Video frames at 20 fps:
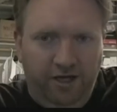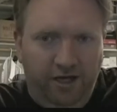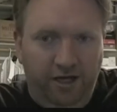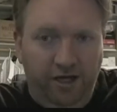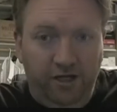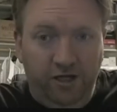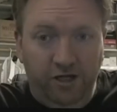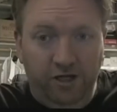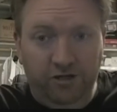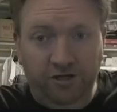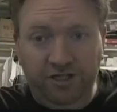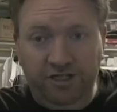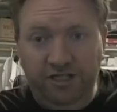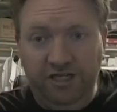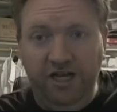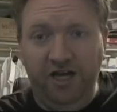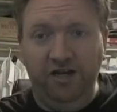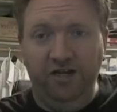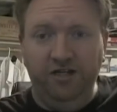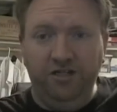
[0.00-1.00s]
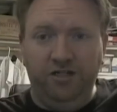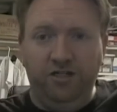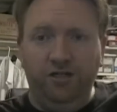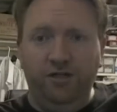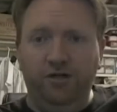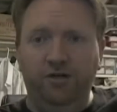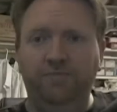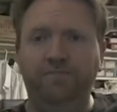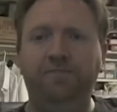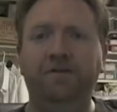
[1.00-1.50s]
Hello, it's
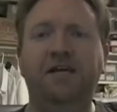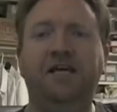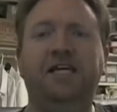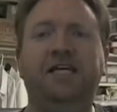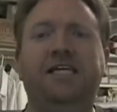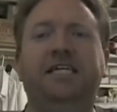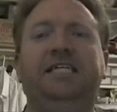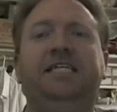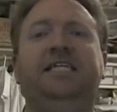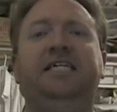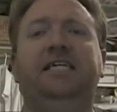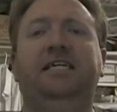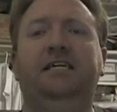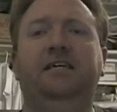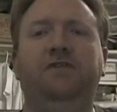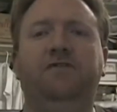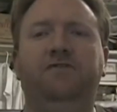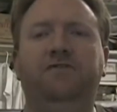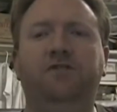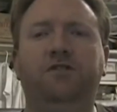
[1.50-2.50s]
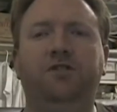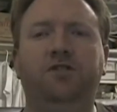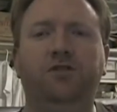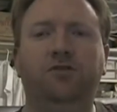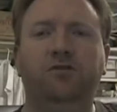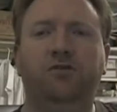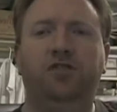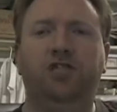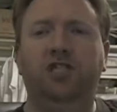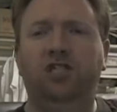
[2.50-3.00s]
Dinosa back again with
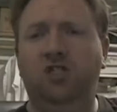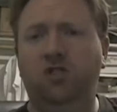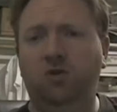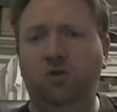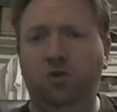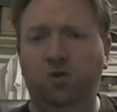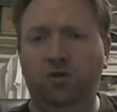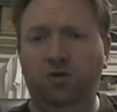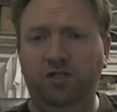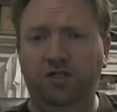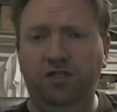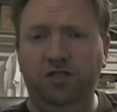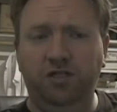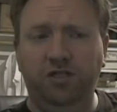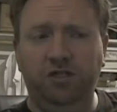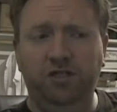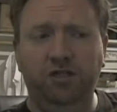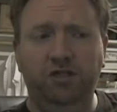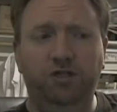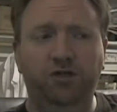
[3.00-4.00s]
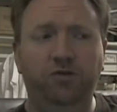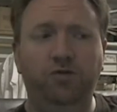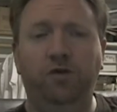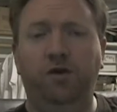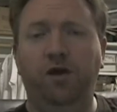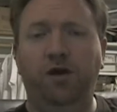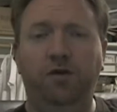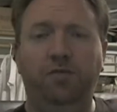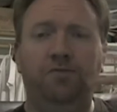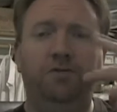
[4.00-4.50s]
Jersey Shore Season
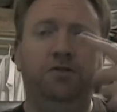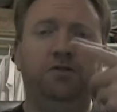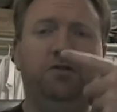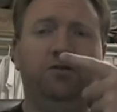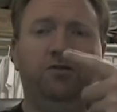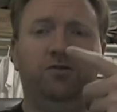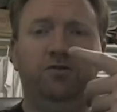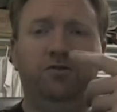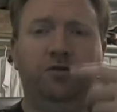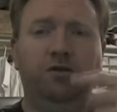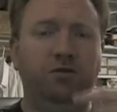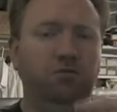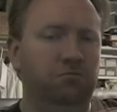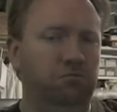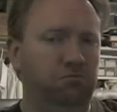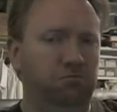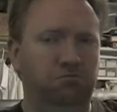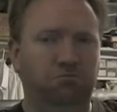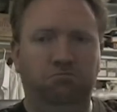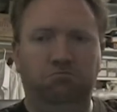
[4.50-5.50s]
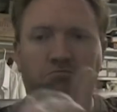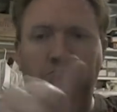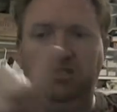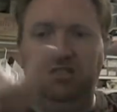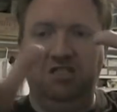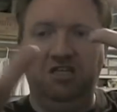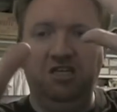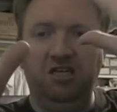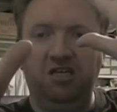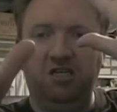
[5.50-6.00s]
2 Episode
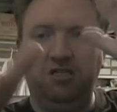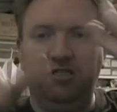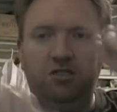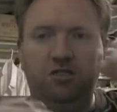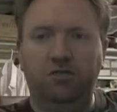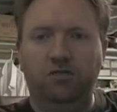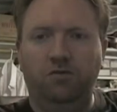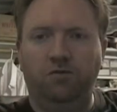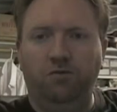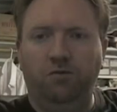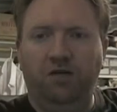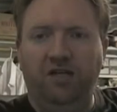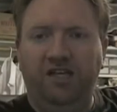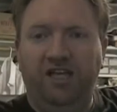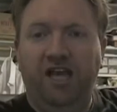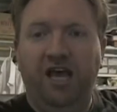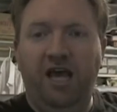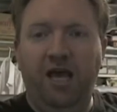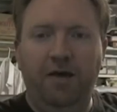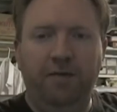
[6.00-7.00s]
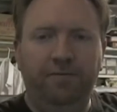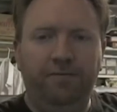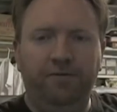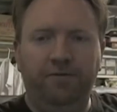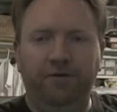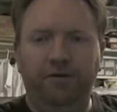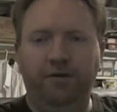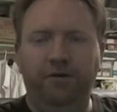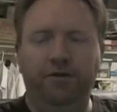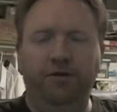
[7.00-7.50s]
6 recap
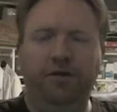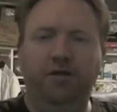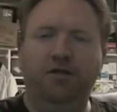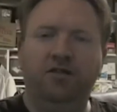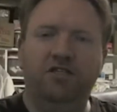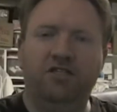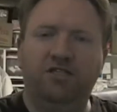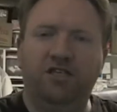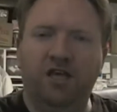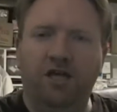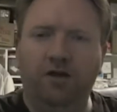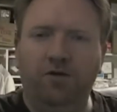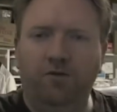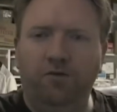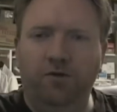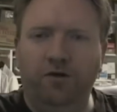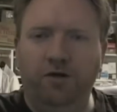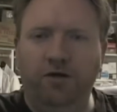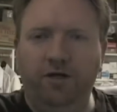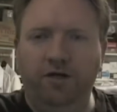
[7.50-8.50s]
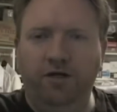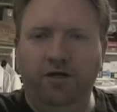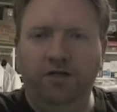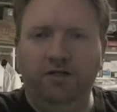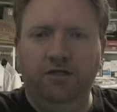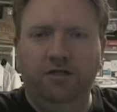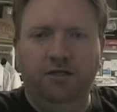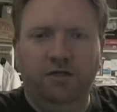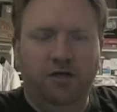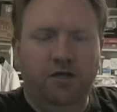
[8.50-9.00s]
on that. Just kind of what it
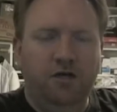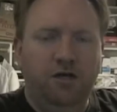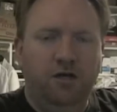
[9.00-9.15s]
is,